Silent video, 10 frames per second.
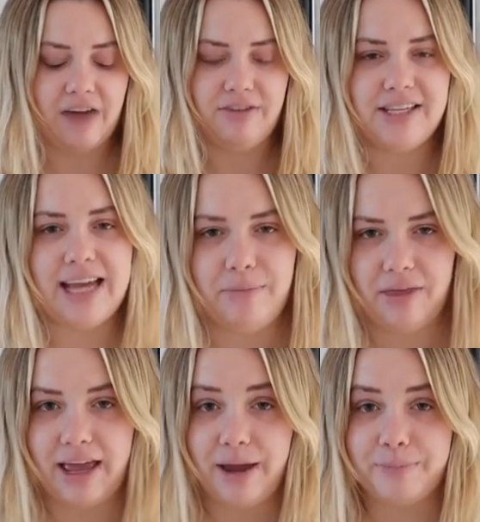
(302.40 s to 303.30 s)
I have the same
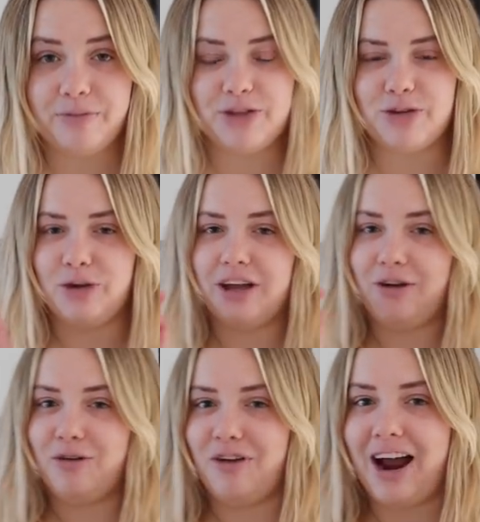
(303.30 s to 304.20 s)
thing. Yeah. So
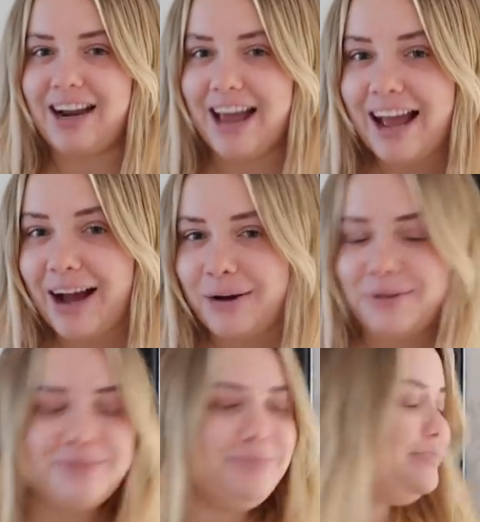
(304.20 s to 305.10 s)
right now,